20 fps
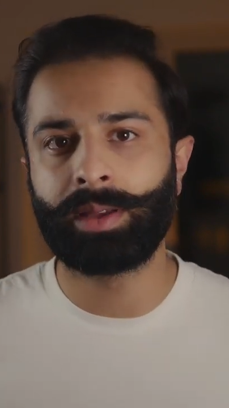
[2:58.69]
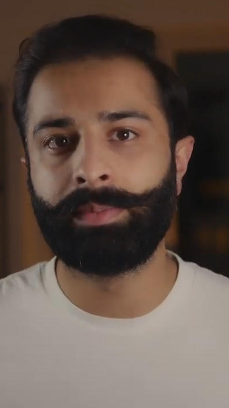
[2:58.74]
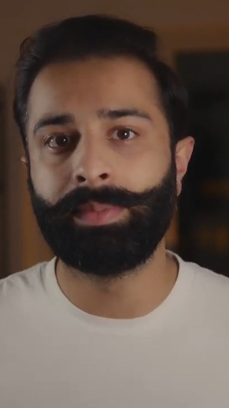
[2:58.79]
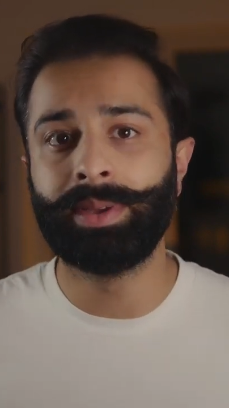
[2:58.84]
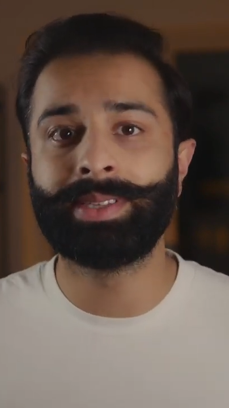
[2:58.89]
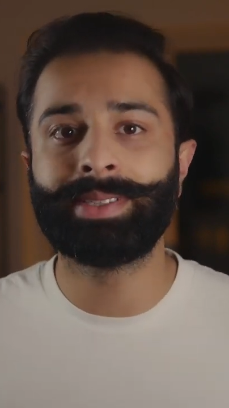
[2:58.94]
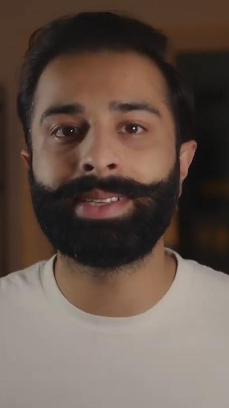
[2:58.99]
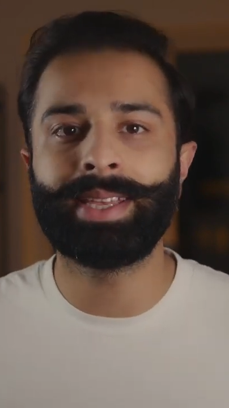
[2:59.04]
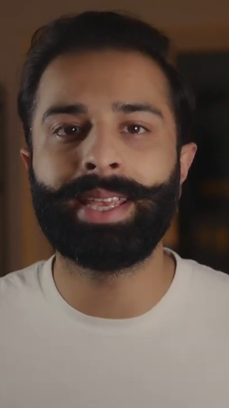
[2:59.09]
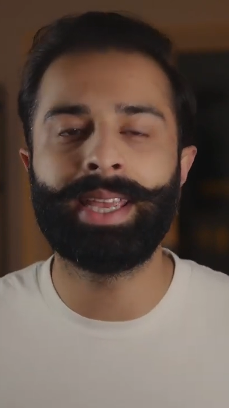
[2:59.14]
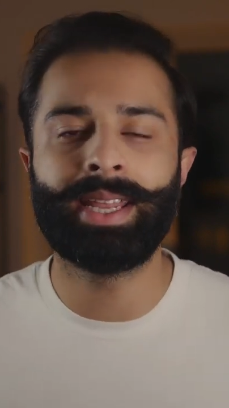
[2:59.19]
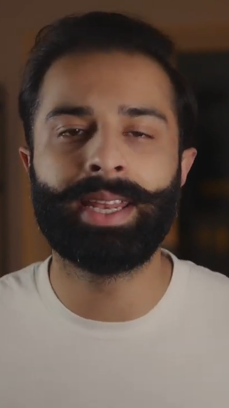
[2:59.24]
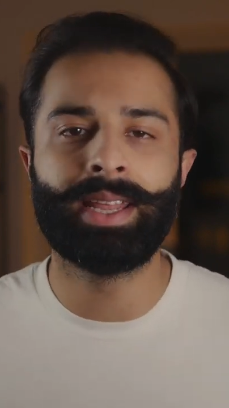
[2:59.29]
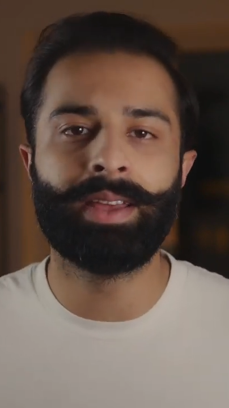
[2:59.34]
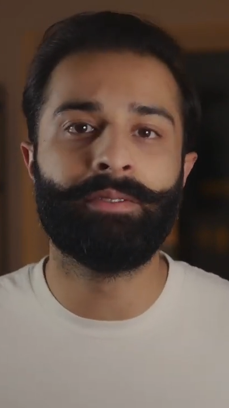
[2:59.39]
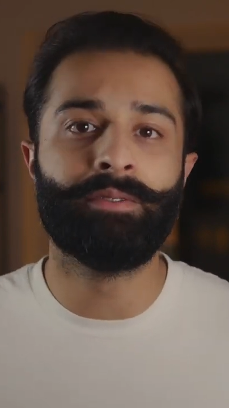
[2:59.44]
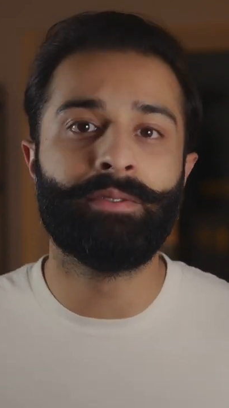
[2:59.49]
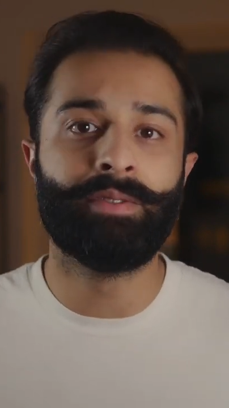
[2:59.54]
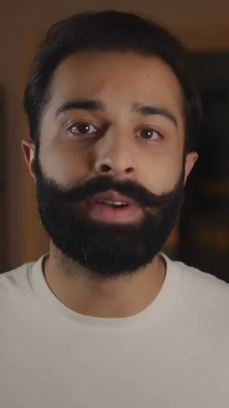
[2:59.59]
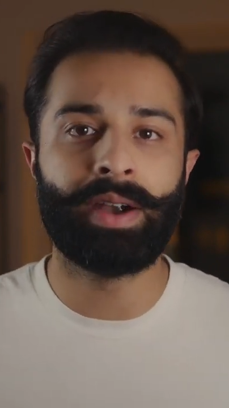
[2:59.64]
can be seen
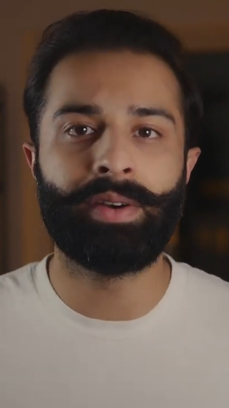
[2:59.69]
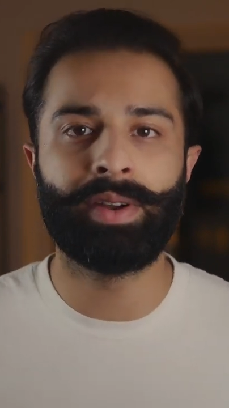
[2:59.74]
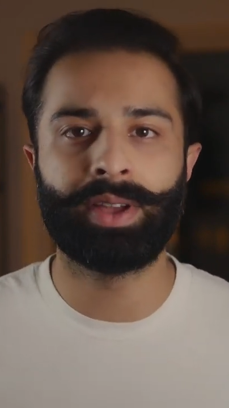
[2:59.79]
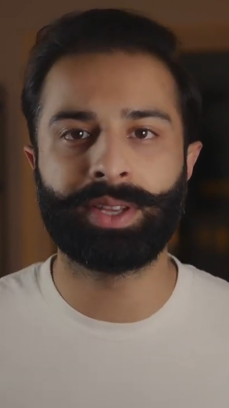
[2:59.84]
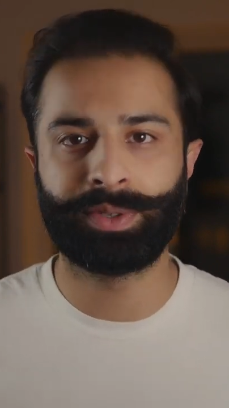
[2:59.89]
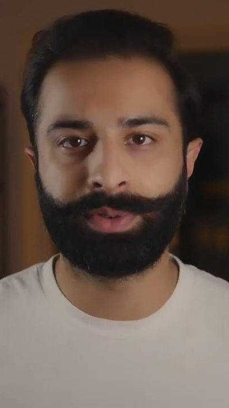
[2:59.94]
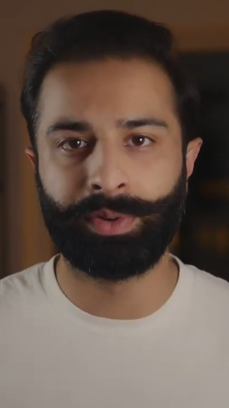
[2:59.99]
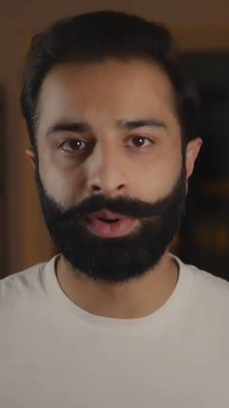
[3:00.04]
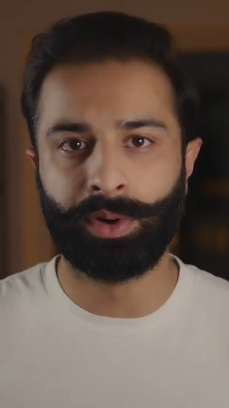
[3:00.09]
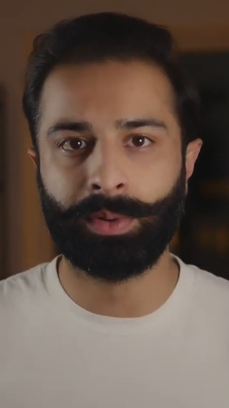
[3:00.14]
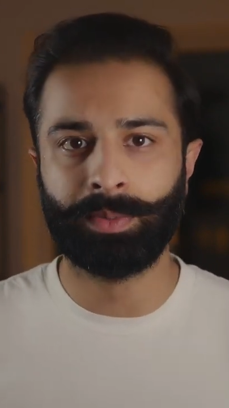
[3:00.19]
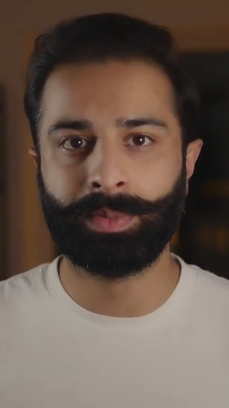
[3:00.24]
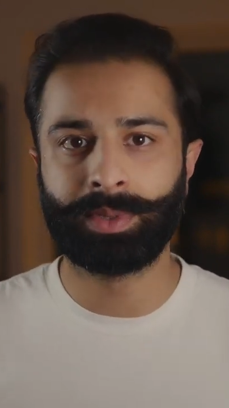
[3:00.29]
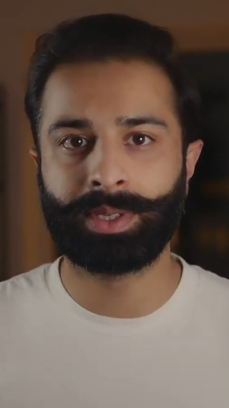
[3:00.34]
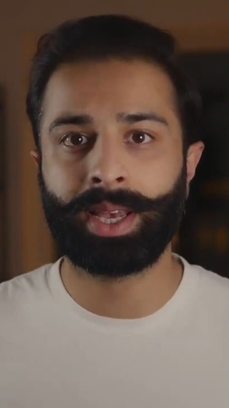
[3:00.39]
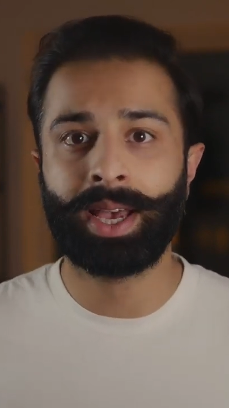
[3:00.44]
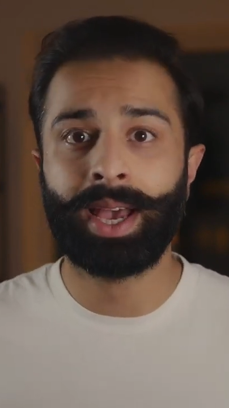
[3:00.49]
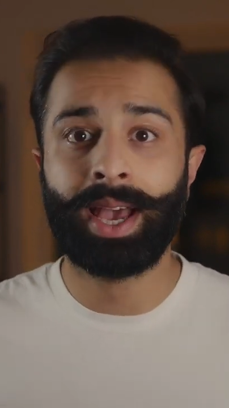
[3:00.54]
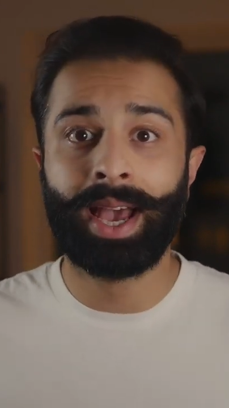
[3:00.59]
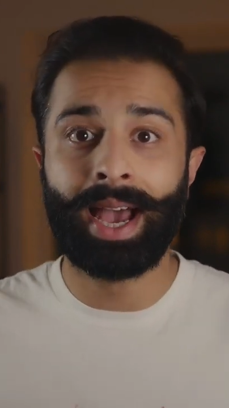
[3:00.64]
in various forms.